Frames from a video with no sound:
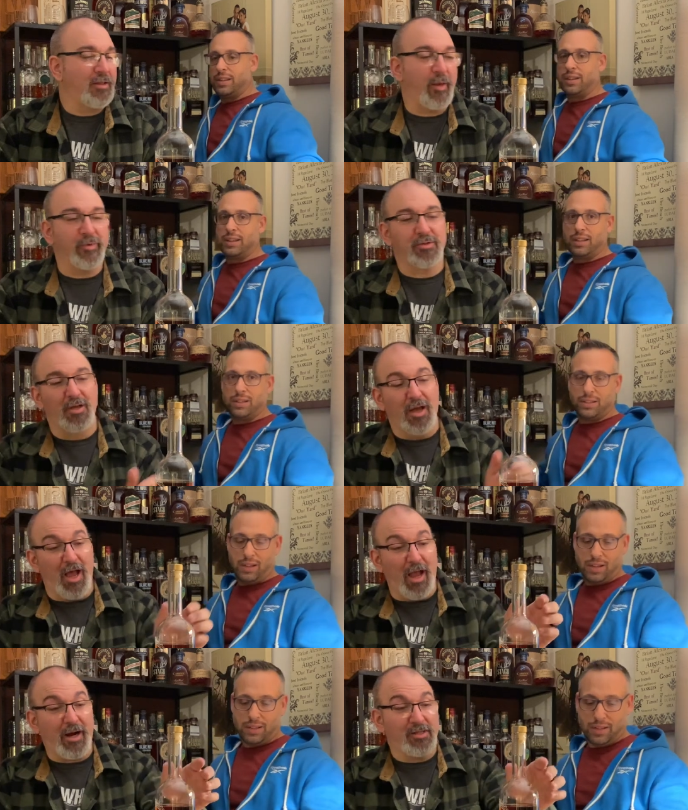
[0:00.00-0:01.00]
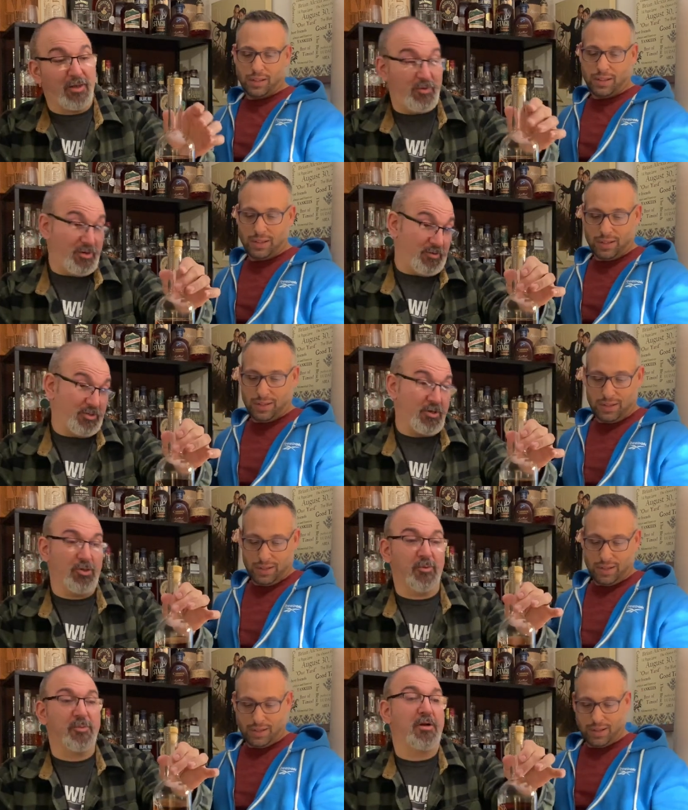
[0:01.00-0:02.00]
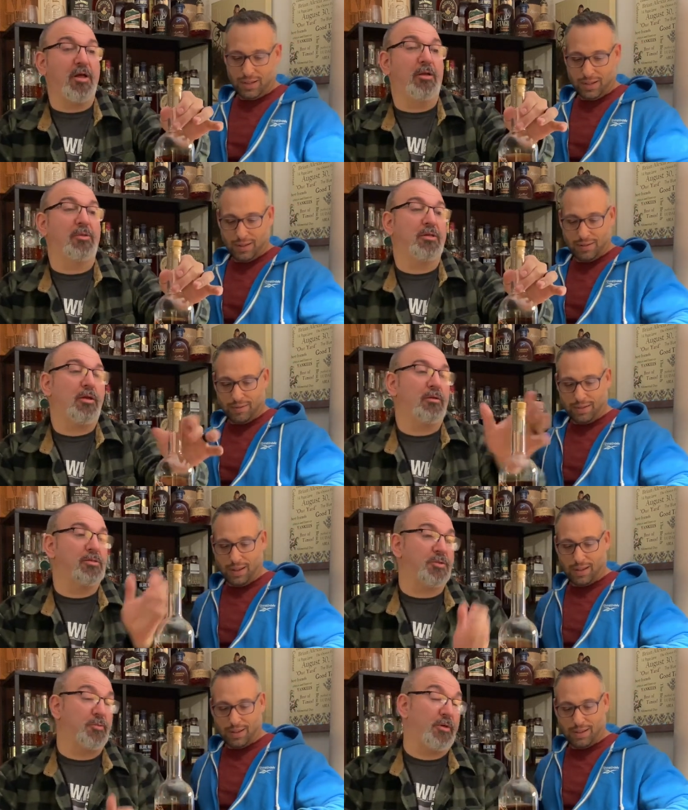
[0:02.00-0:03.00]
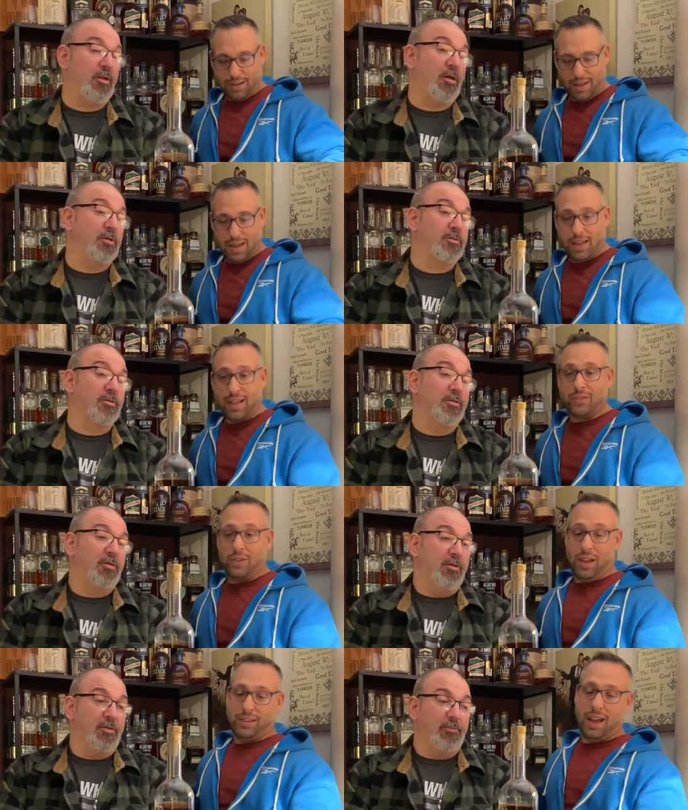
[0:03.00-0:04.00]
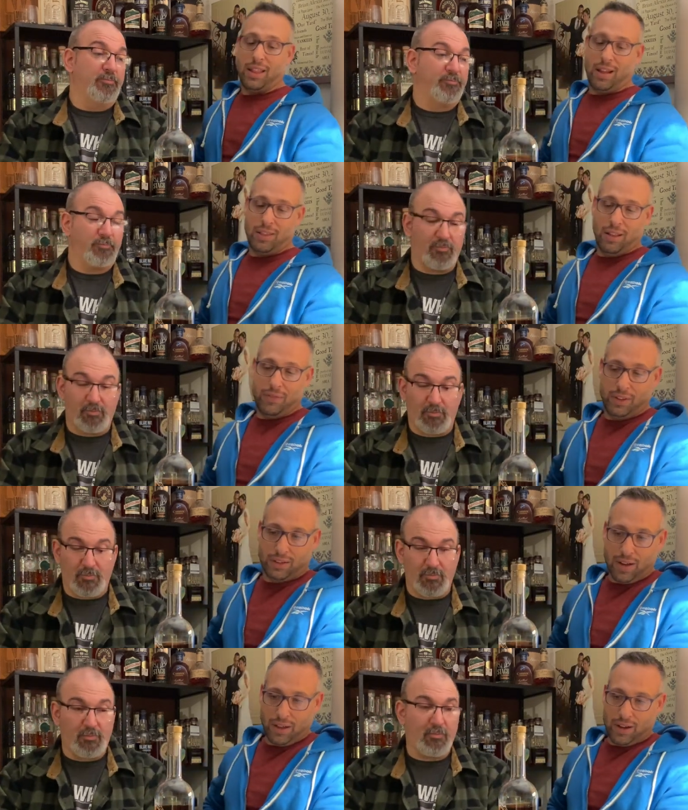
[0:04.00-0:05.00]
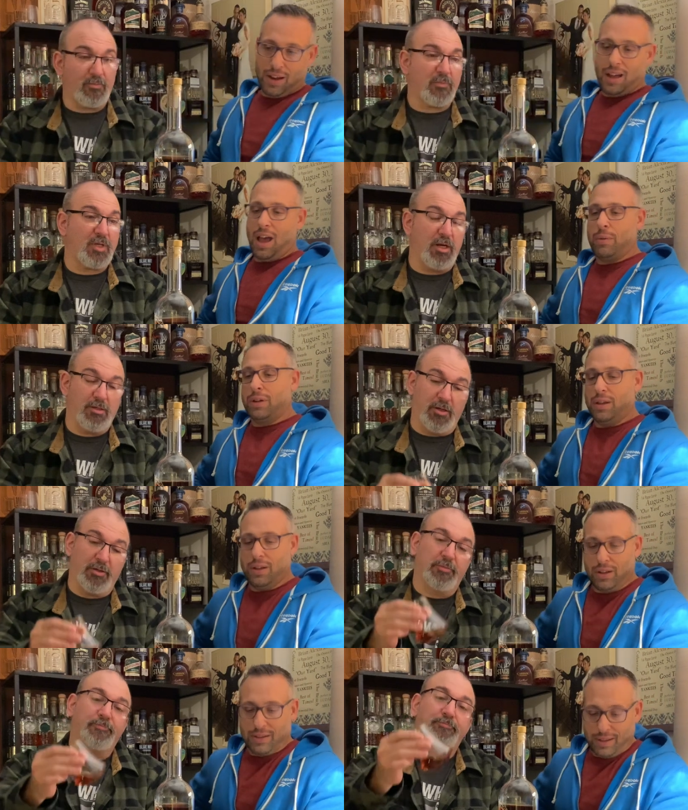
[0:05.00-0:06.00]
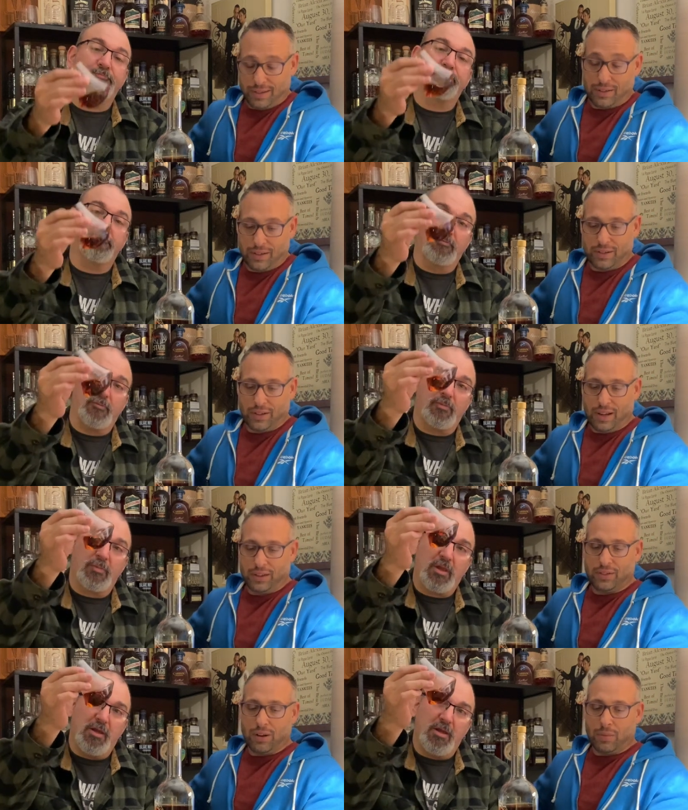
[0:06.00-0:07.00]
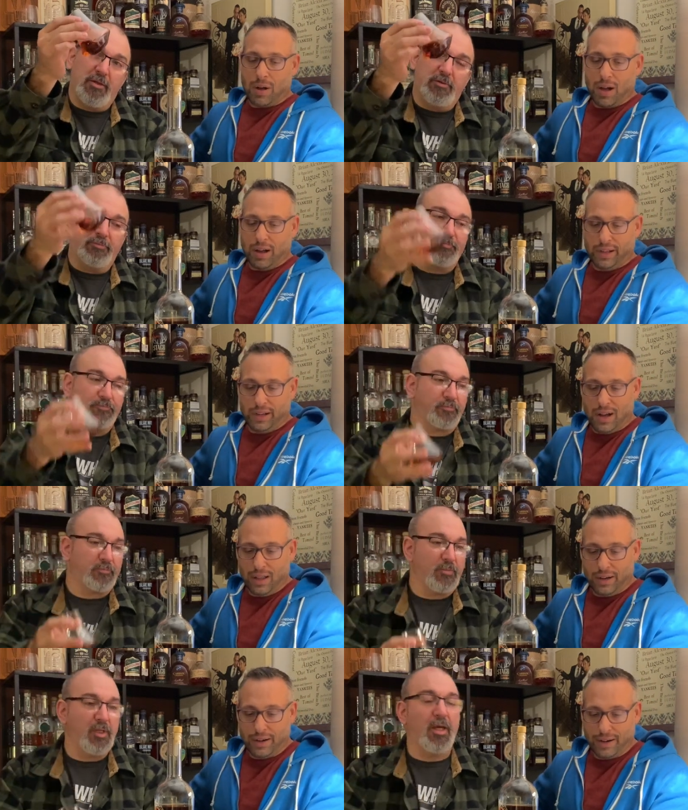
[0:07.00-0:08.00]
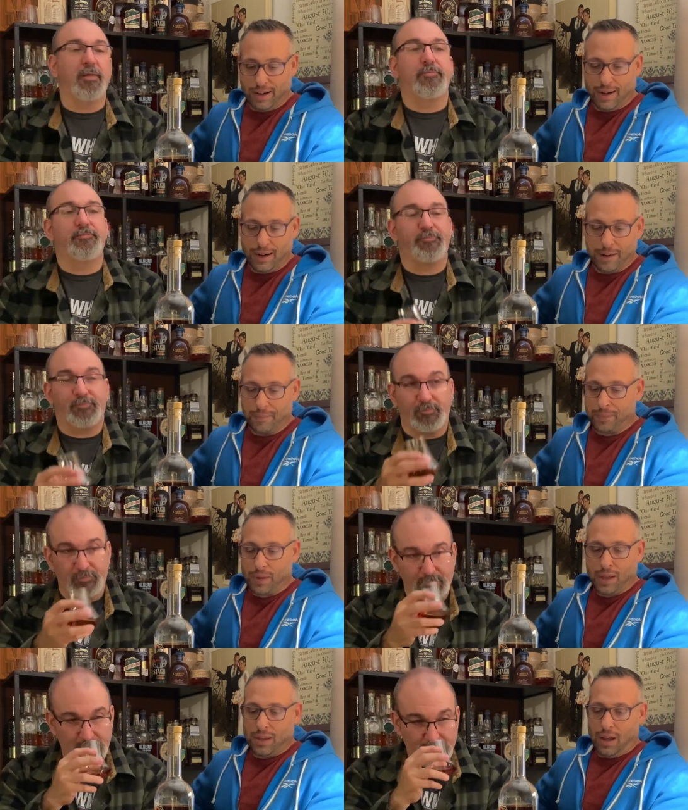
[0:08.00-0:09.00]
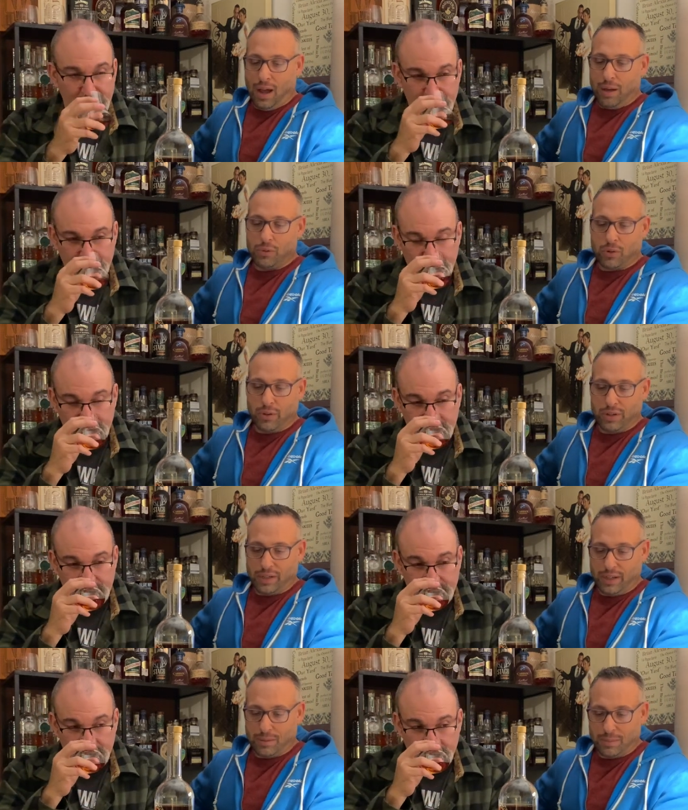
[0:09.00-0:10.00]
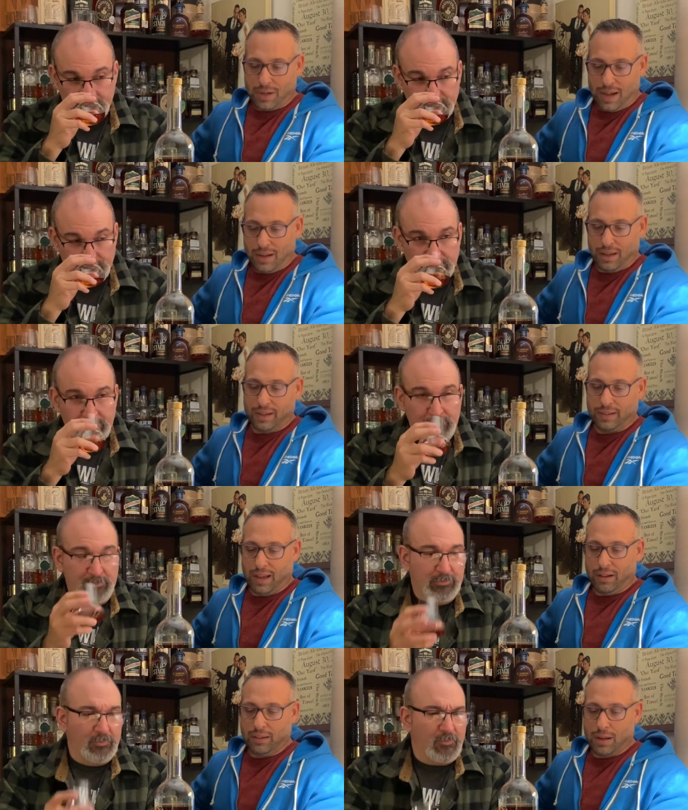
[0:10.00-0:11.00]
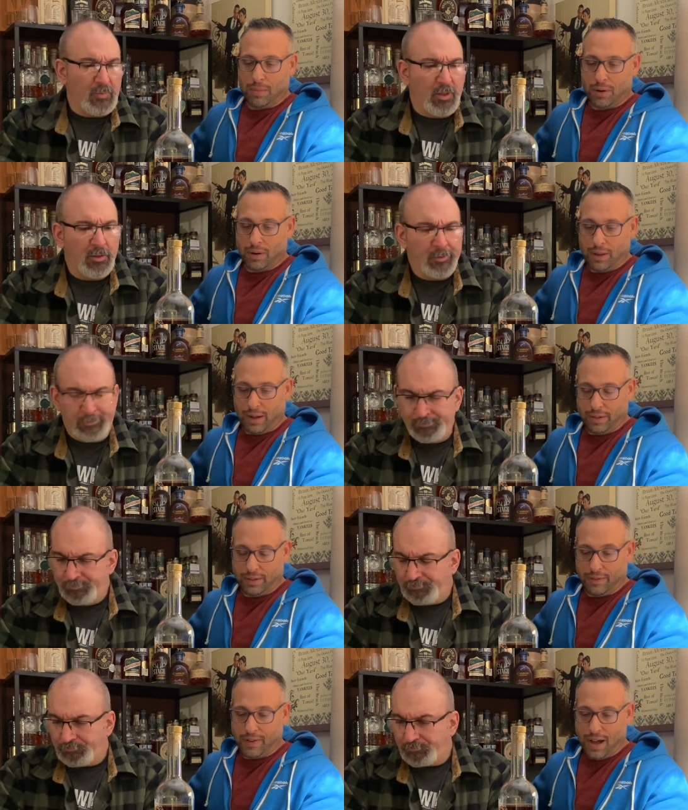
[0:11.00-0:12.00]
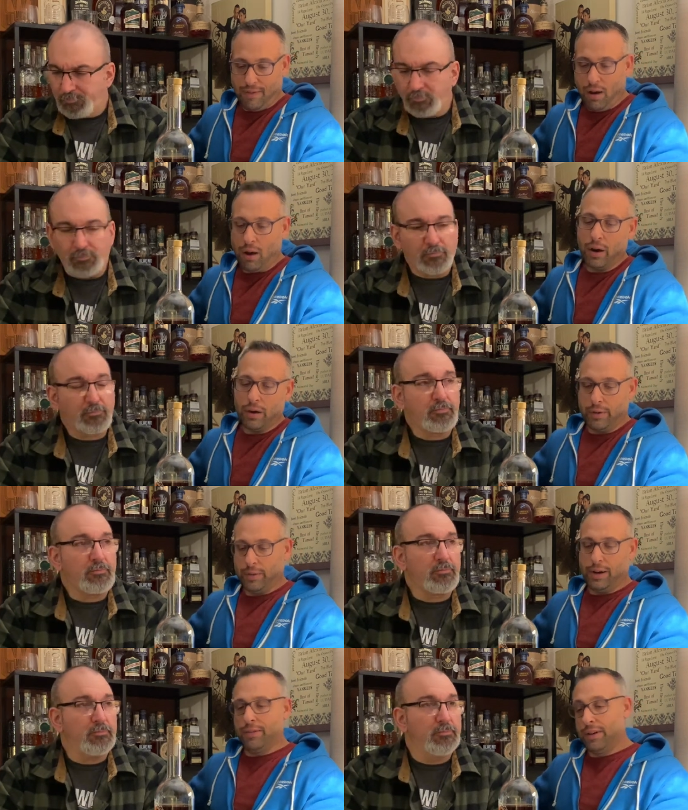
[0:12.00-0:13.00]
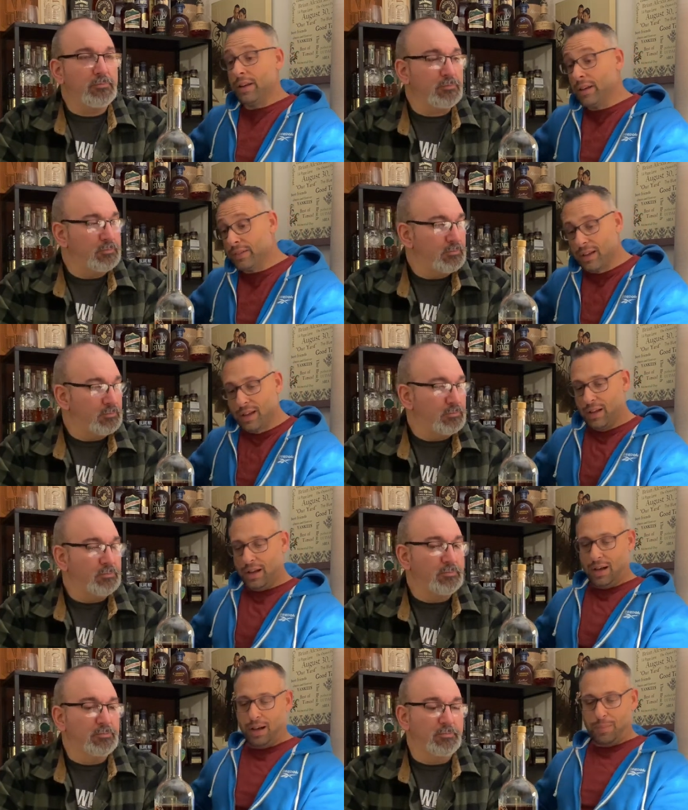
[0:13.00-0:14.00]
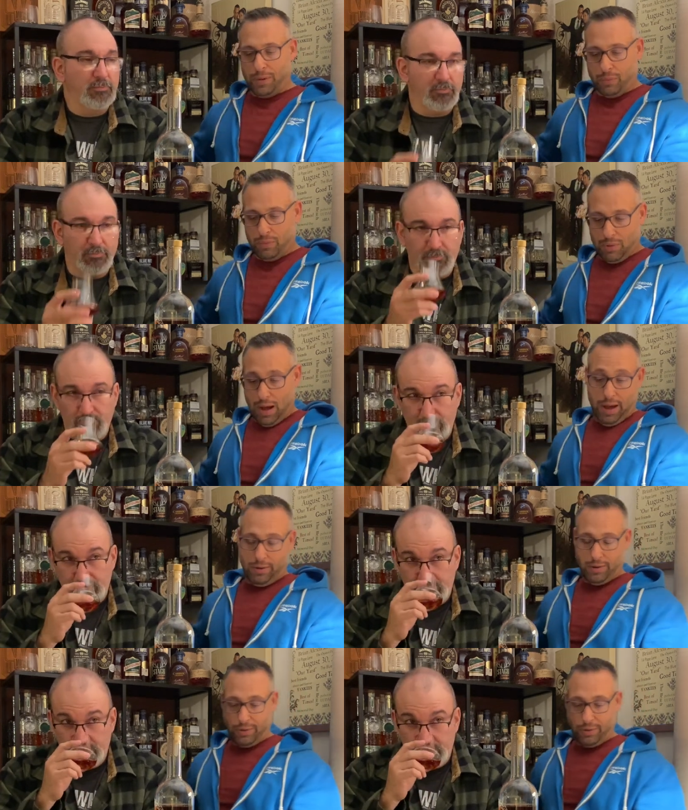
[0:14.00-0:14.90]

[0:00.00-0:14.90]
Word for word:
Speaker 1: chemist. Yeah. I gotta say, we don't really talk much about color, but the color yeah. is pretty nice. It's nice. I, I love this color. I would, This is this is a nice dark mahogany color. Yeah. Um, I'm sure there's like some kind of like scale number, like it's a five R or whatever it is, uh, but I don't know